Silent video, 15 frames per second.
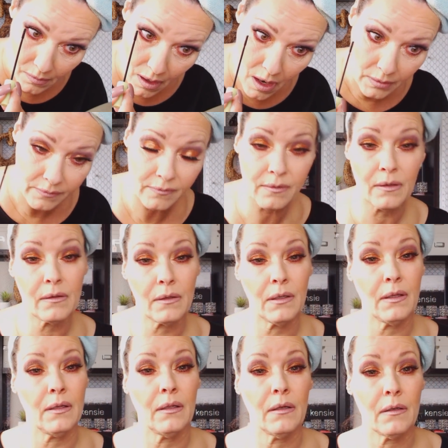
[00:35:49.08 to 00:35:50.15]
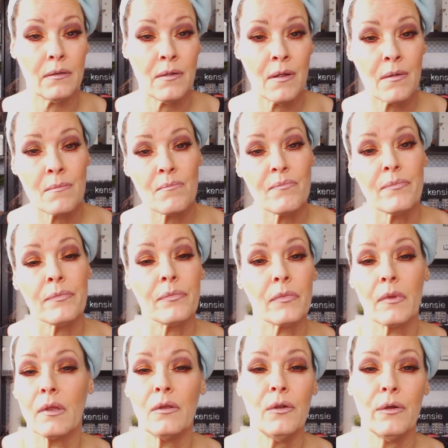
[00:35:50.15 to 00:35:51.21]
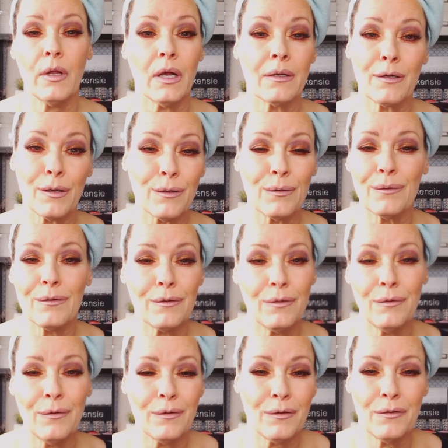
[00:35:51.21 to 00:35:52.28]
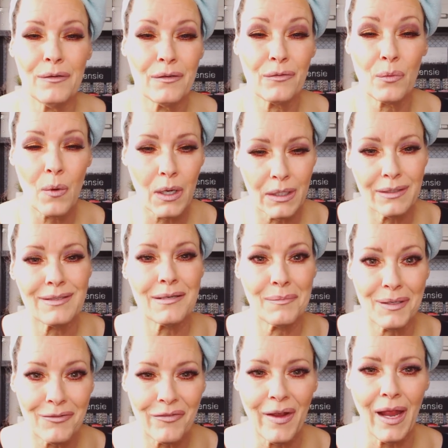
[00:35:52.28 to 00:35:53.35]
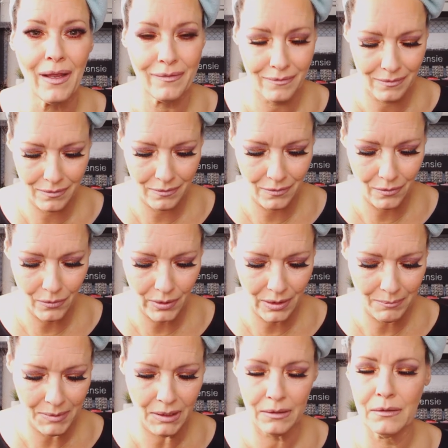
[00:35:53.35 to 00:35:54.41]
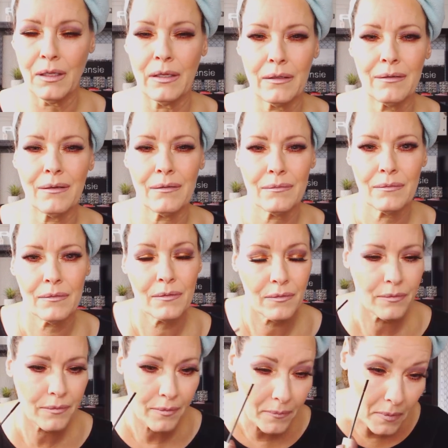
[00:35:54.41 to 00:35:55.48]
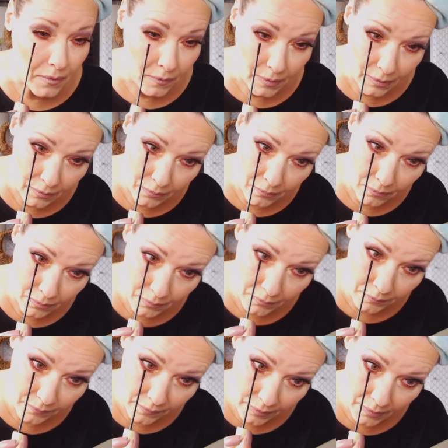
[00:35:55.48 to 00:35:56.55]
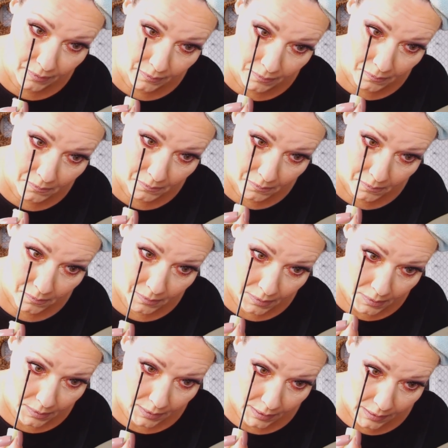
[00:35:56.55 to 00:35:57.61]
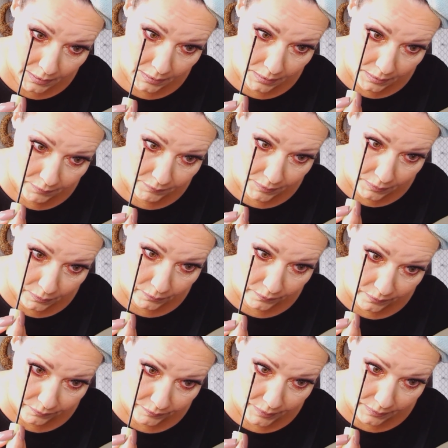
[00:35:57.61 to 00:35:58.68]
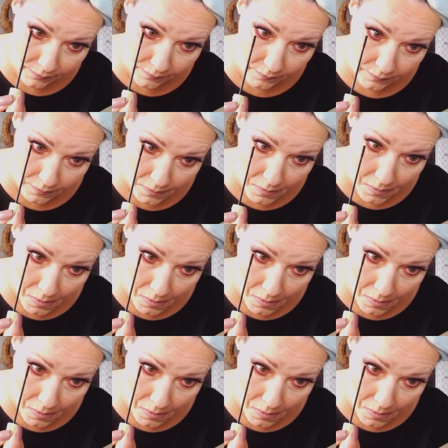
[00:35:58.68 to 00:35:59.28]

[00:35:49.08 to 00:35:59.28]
constantly, you're not gonna, you just want it to be fast. You know what I mean? Like, I think you'll understand. And even those of us